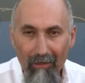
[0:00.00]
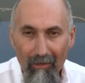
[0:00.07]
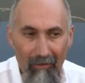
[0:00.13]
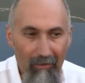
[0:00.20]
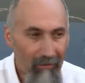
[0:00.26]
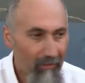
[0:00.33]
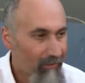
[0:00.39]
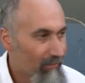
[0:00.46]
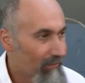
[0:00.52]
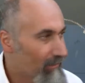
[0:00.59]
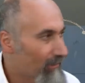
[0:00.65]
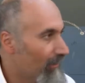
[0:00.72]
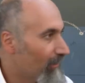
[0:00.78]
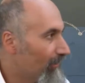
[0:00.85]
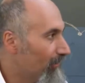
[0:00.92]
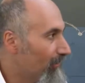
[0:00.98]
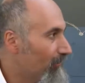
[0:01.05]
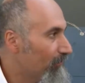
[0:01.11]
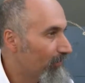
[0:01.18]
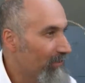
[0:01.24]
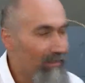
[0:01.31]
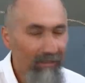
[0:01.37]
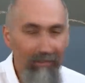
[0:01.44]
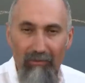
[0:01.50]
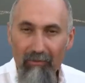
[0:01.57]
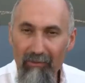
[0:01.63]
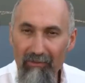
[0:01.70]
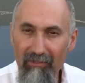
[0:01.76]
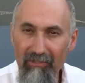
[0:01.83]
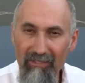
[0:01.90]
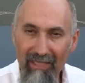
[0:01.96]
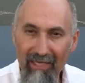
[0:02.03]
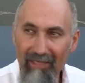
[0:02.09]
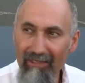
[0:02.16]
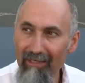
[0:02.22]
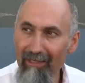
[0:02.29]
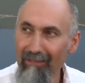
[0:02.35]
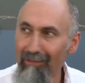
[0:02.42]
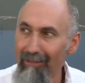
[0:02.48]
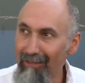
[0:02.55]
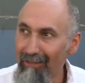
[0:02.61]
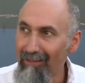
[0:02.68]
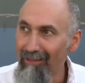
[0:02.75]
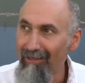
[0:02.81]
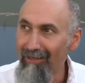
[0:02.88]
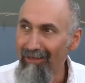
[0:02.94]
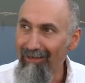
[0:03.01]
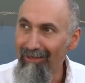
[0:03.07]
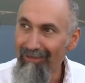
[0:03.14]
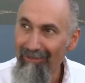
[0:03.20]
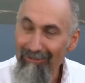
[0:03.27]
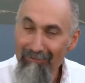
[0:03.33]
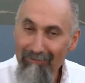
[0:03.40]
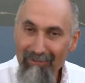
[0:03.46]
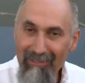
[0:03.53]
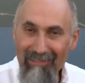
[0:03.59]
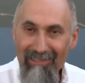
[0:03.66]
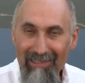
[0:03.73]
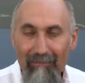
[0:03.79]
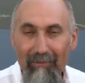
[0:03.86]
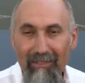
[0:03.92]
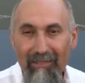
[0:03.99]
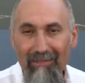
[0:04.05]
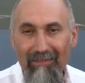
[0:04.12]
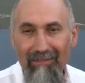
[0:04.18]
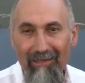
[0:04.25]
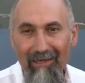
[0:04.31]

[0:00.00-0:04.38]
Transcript: our our ability to understand that uh, is limited.